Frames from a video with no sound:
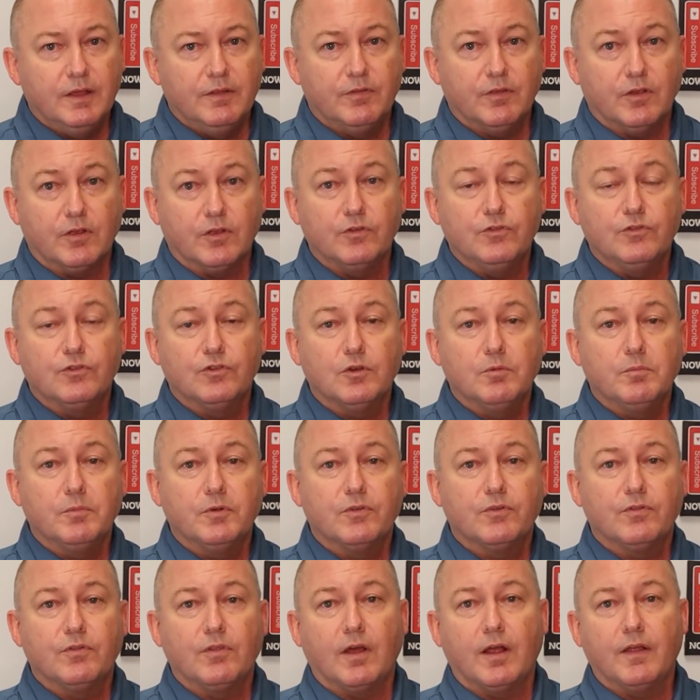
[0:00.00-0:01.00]
the
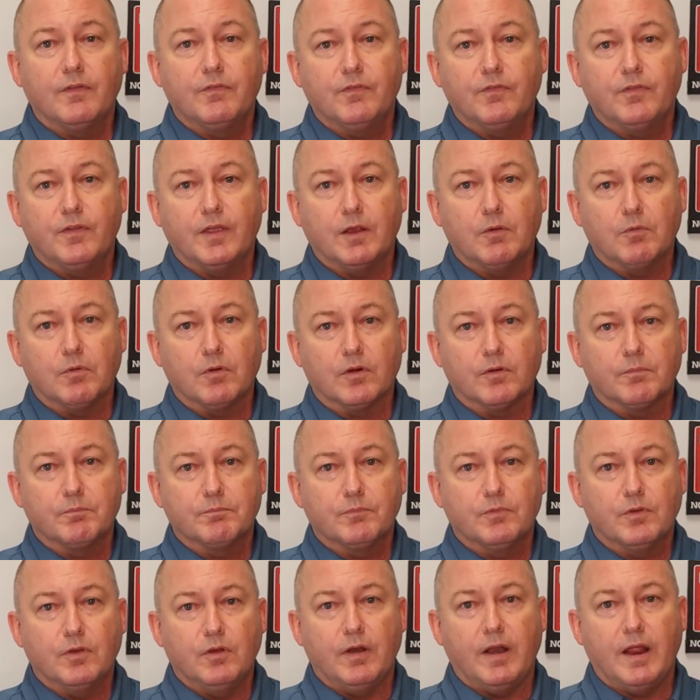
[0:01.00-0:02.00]
consumers thought that they were
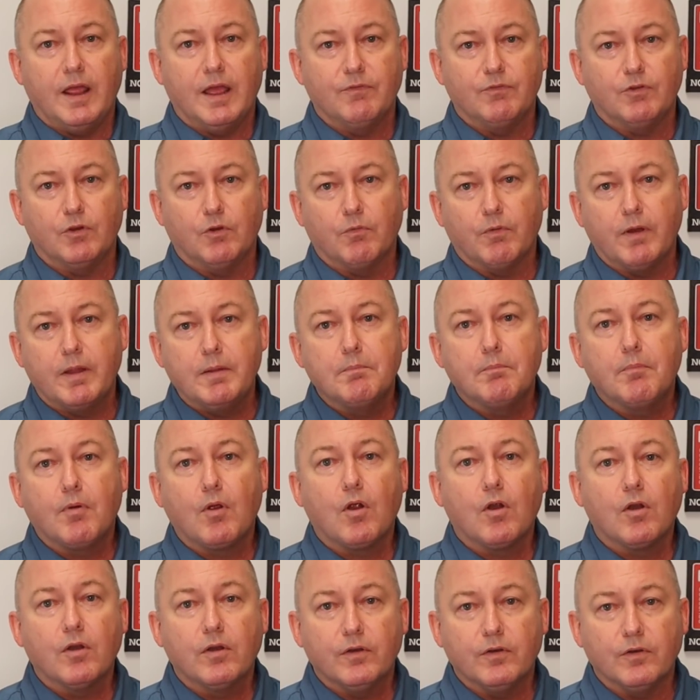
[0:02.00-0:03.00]
going to have a great
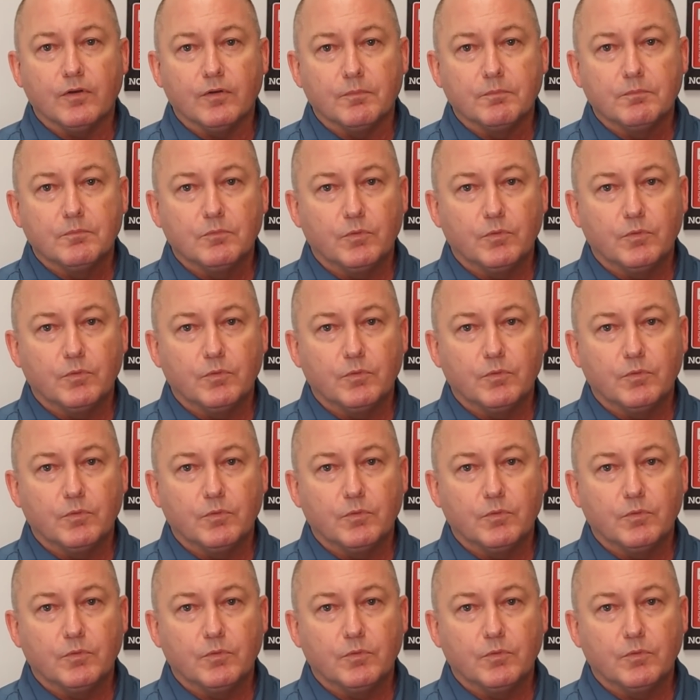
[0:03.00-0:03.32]
partner